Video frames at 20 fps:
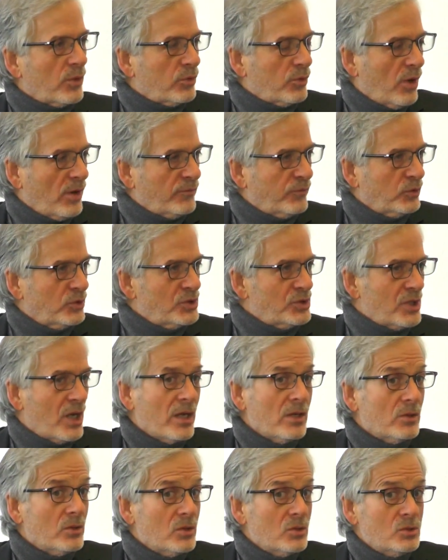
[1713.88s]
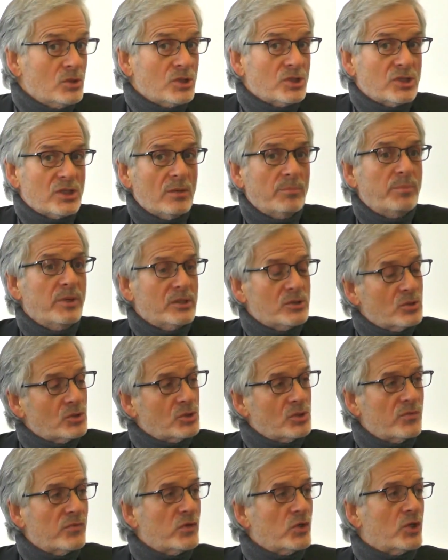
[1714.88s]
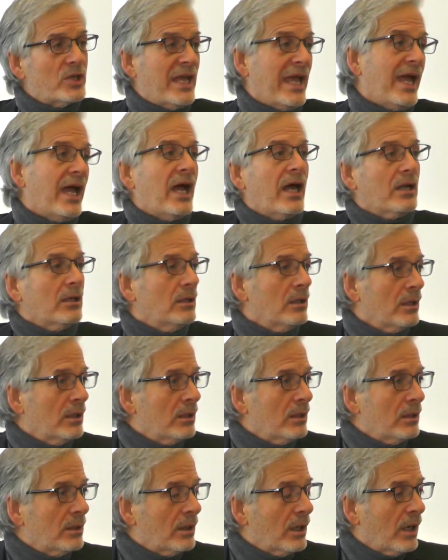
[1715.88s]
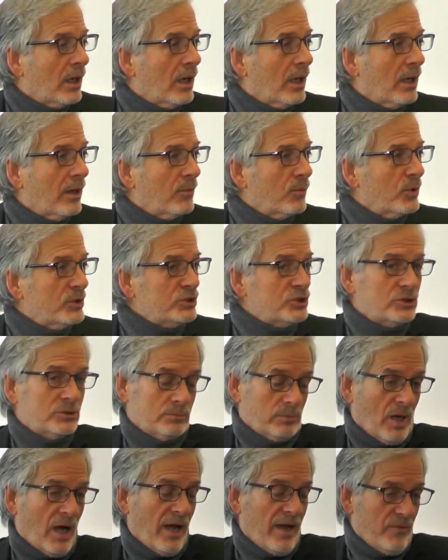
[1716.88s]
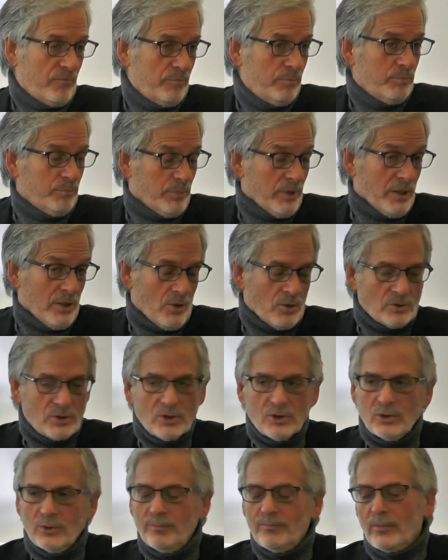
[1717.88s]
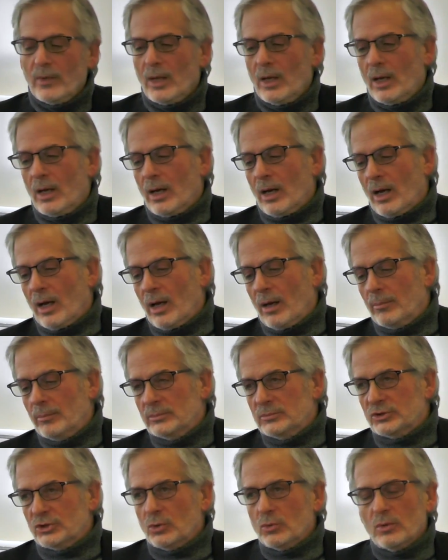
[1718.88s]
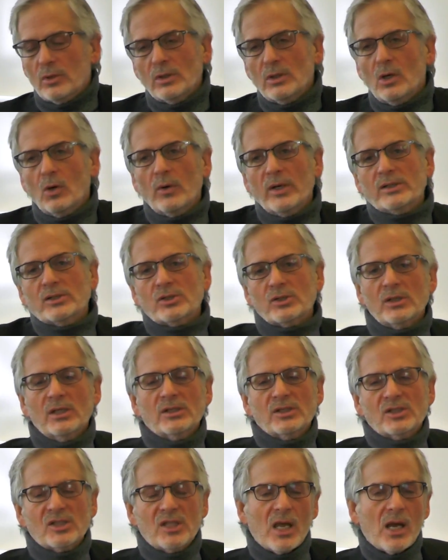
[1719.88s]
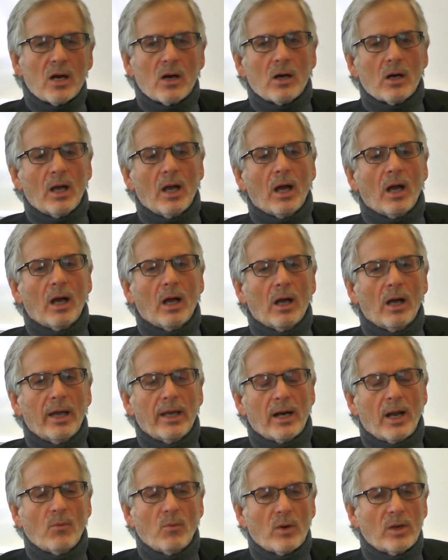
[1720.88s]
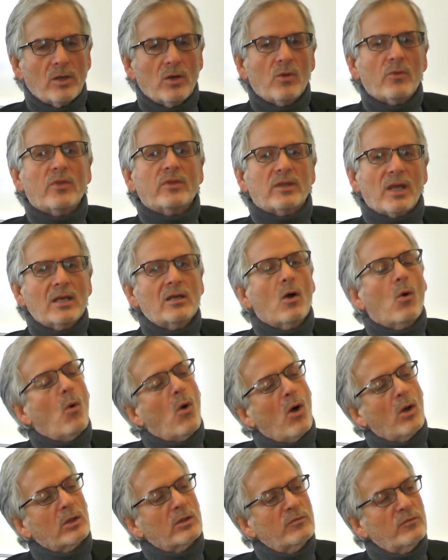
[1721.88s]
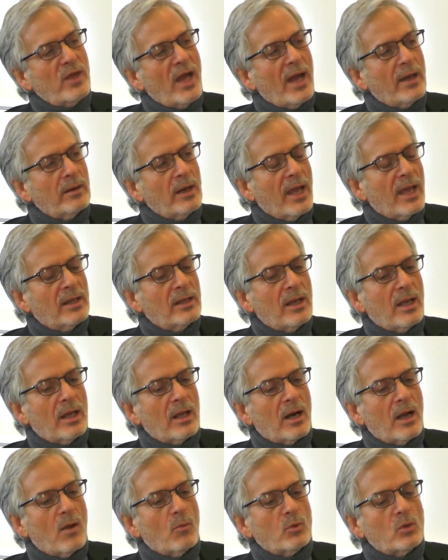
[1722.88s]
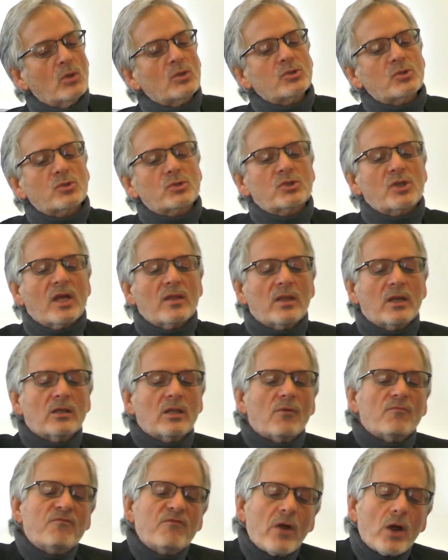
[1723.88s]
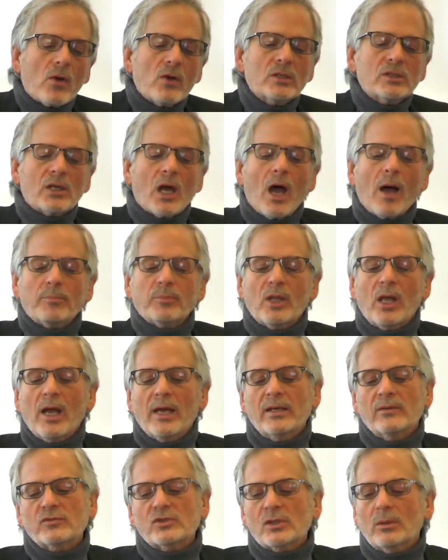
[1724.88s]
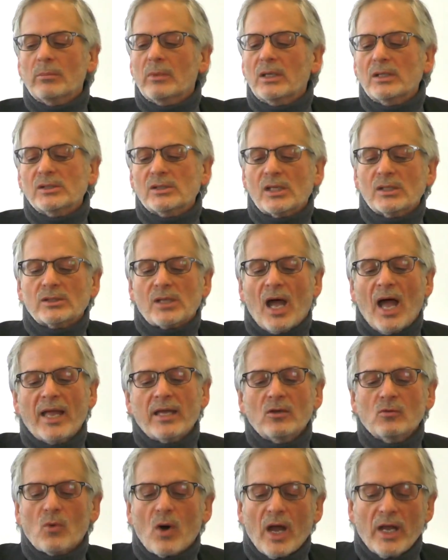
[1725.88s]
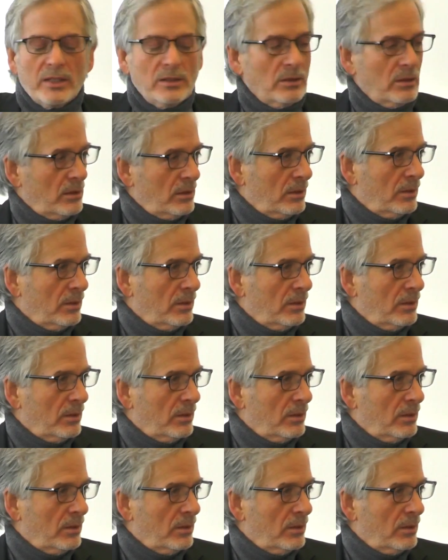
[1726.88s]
thoughtful design, or do you just send pictures of your cat, which I have been known to do? So it's there, and I want to know that they know all of that. And I would also say that the very top line, if somebody says I can write,